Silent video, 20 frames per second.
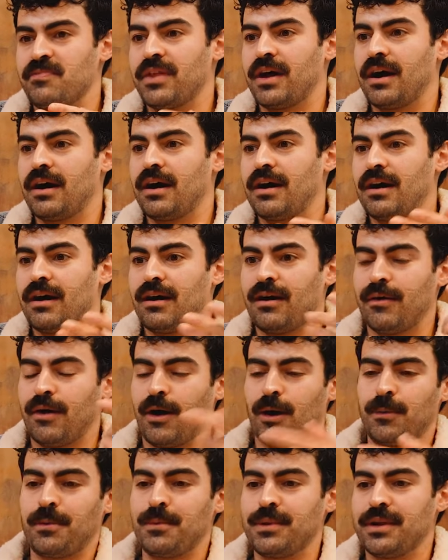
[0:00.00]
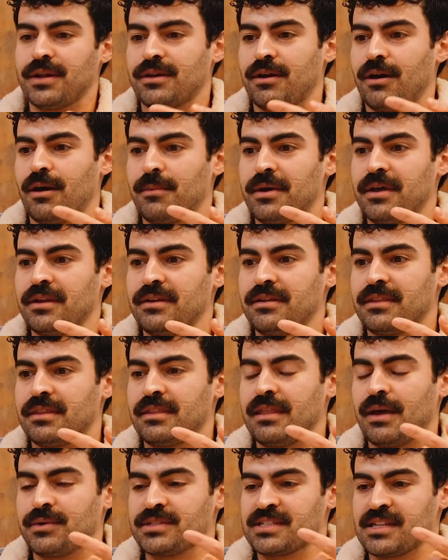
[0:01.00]
uh harper made a comment
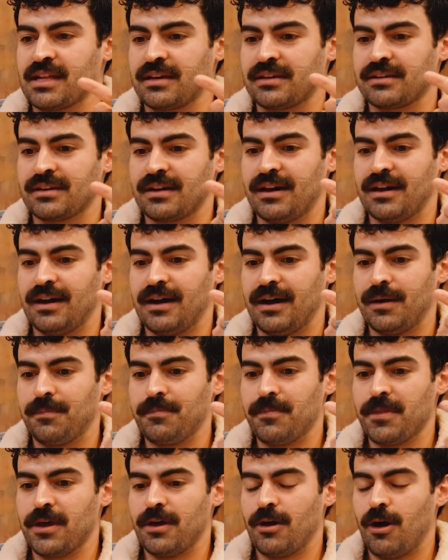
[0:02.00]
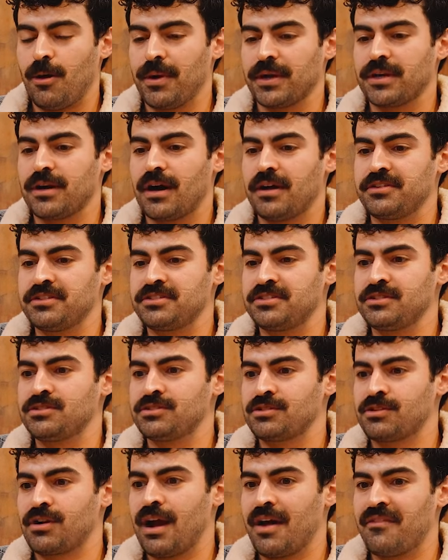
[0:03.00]
that was like uh oh my god these
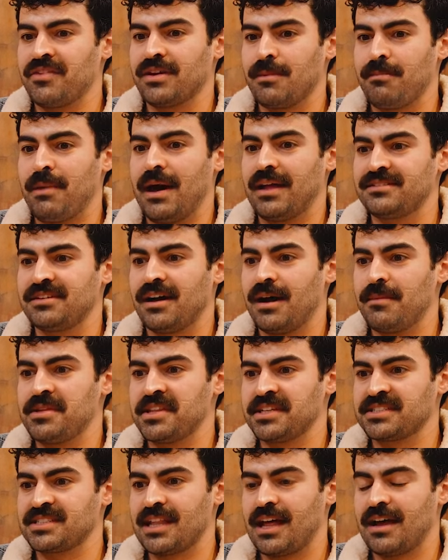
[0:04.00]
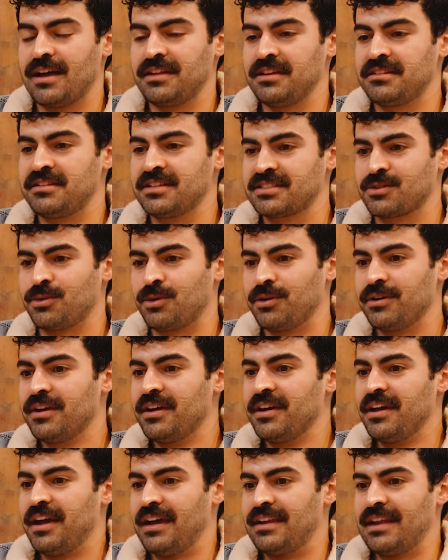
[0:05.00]
users are having a bad time in the sla- in the discord
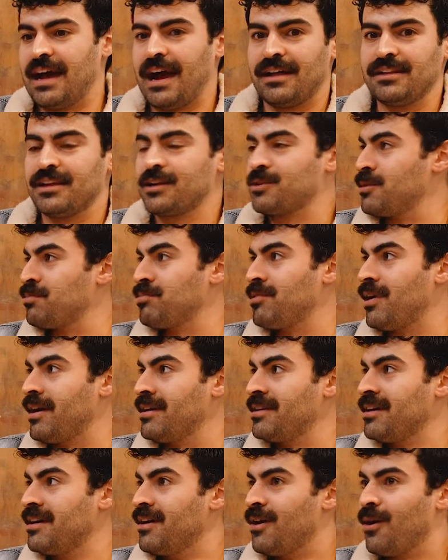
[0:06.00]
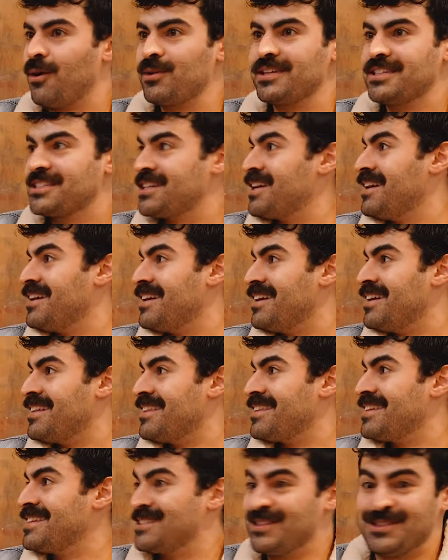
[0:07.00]
and alec replied holy shit
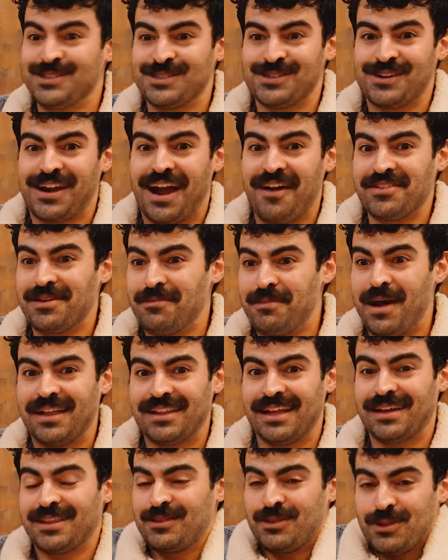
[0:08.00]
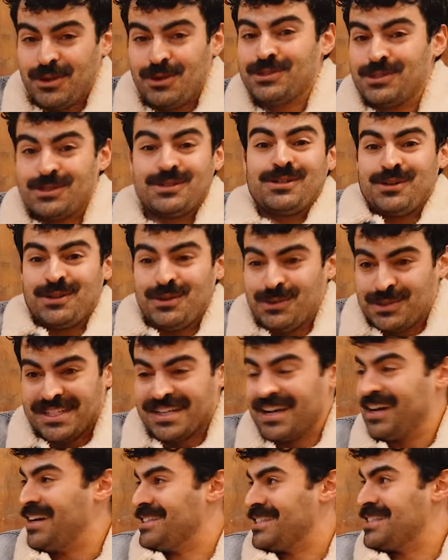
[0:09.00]
these users are having a bad like users are
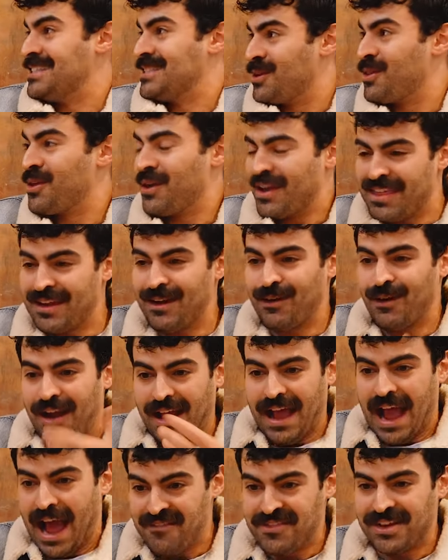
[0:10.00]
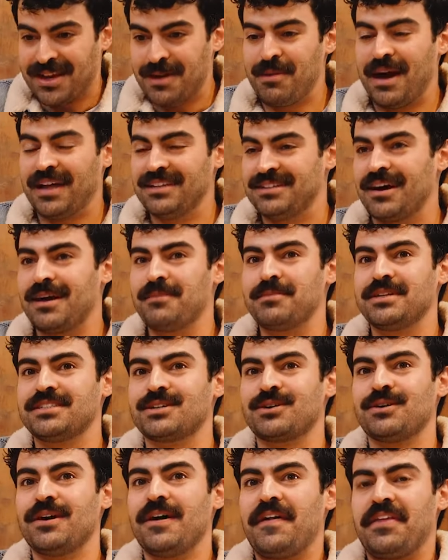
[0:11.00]
using us and so they, they are having a bad time and
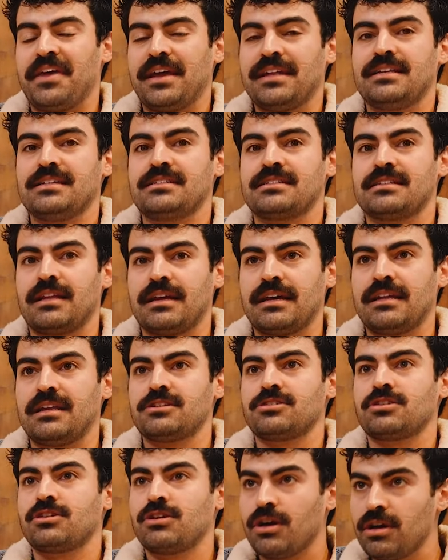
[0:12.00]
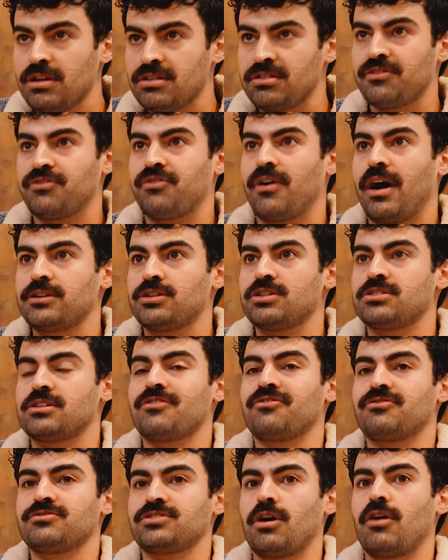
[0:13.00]
so it is it is good to find
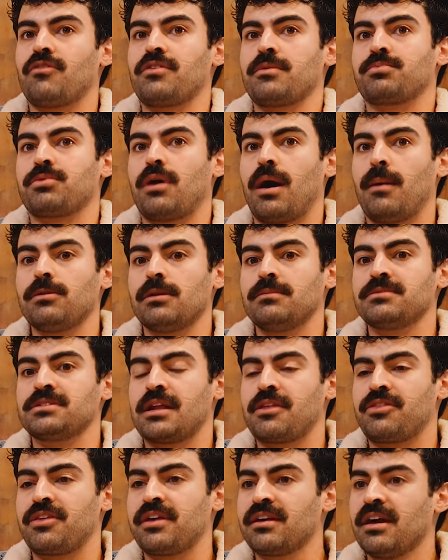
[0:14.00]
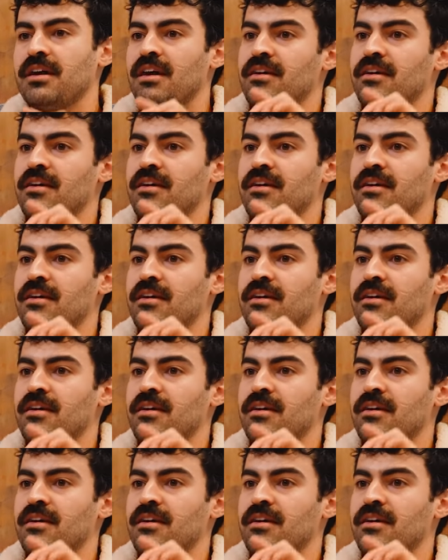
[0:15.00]
yourself solving problems and i think